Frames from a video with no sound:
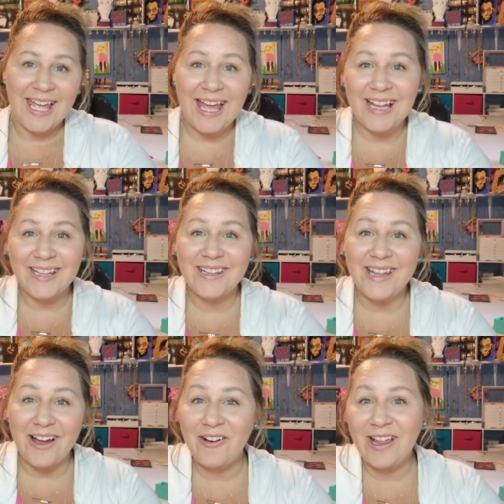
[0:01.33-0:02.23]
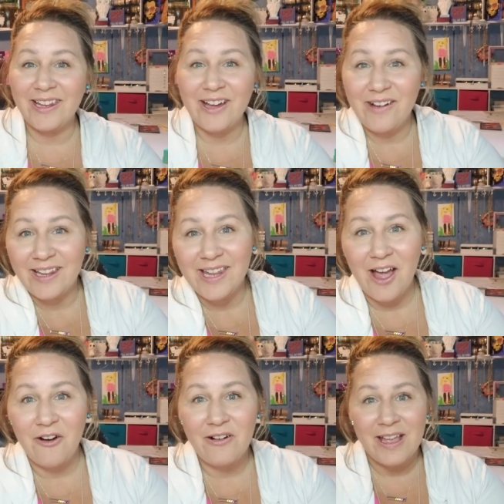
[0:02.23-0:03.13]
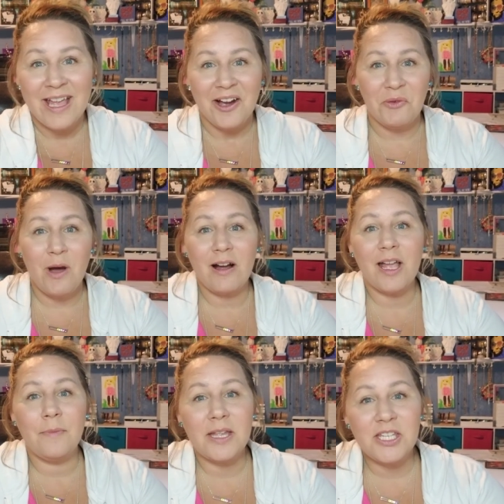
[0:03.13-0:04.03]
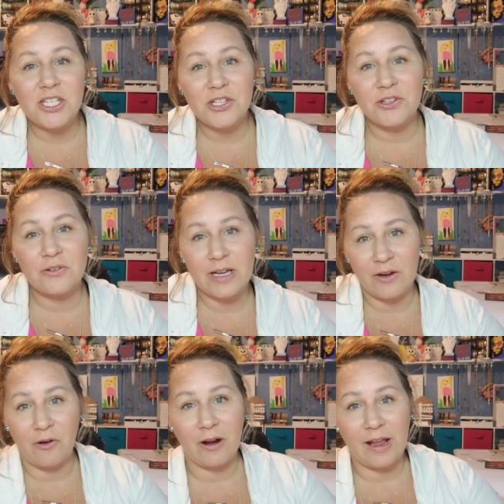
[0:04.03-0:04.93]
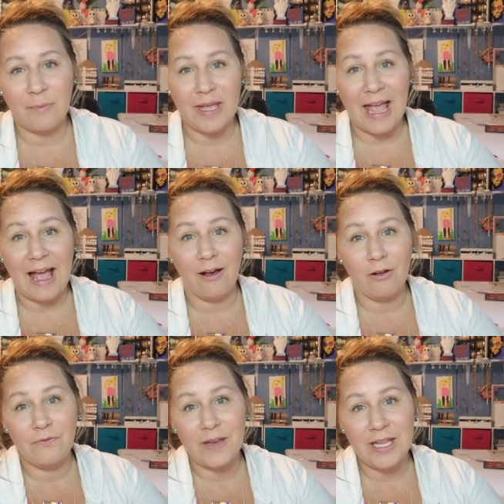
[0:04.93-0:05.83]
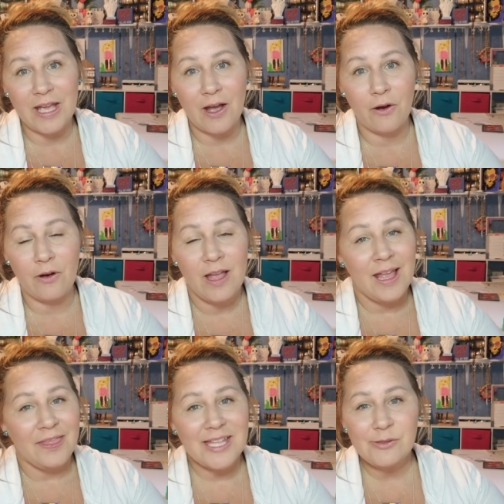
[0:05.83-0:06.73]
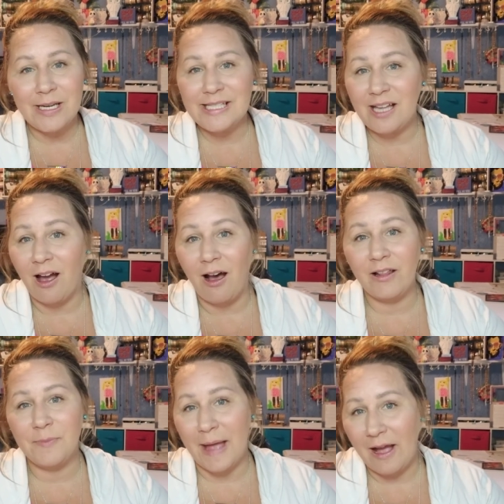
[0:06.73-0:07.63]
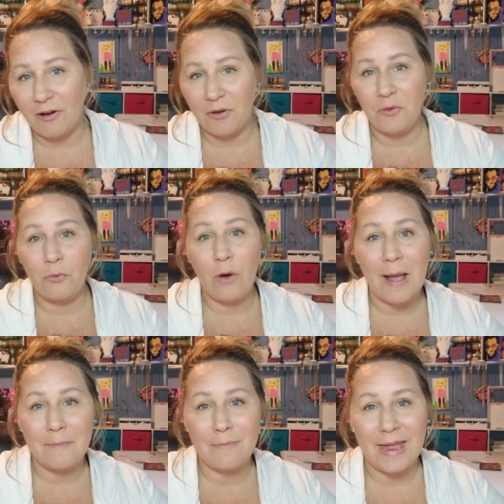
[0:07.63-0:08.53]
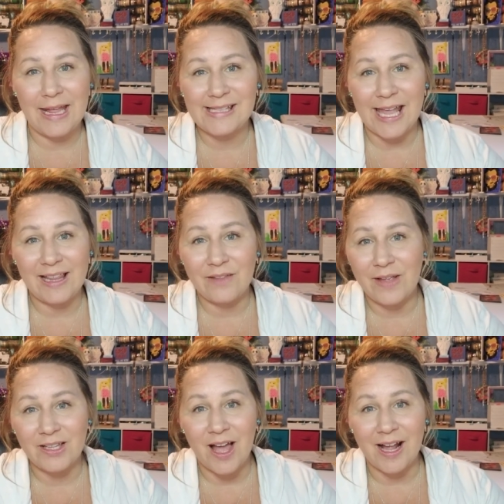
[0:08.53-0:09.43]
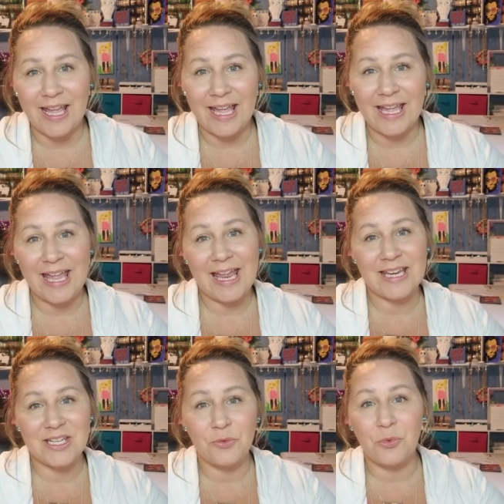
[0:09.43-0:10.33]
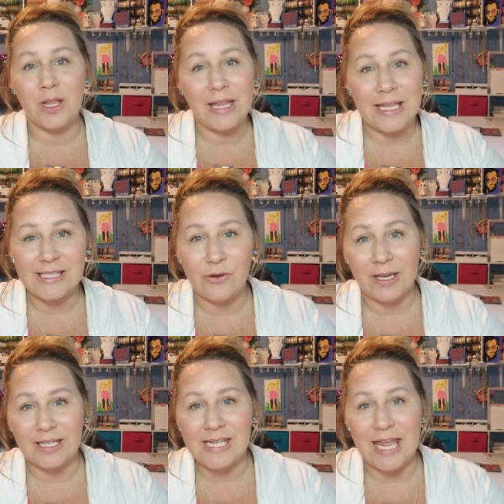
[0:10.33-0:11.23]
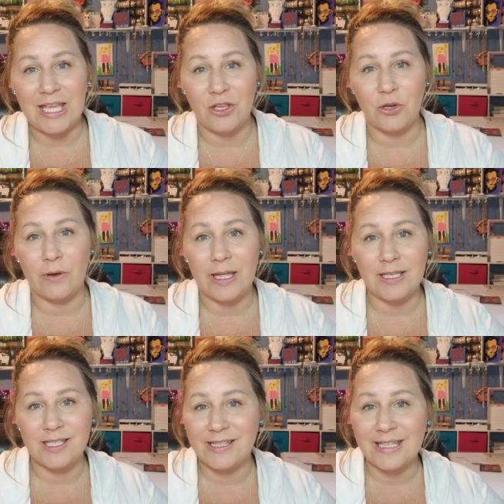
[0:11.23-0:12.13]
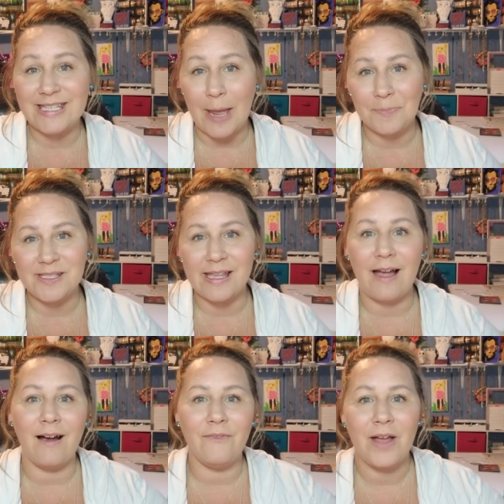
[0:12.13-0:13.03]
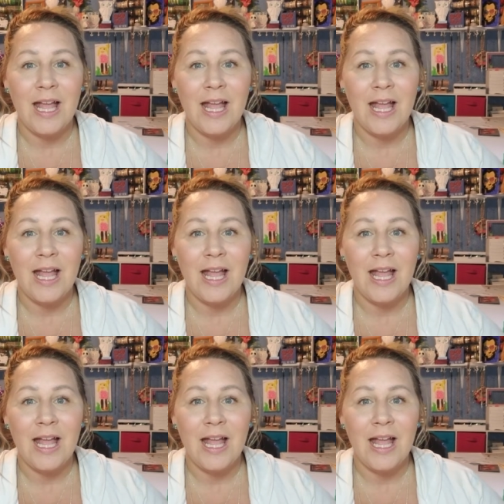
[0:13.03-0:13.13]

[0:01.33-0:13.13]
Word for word: Hello, hello, hello. Welcome to an Origami Owl video. This one is all about what makes a living locket, and it really is going to take you into the depths of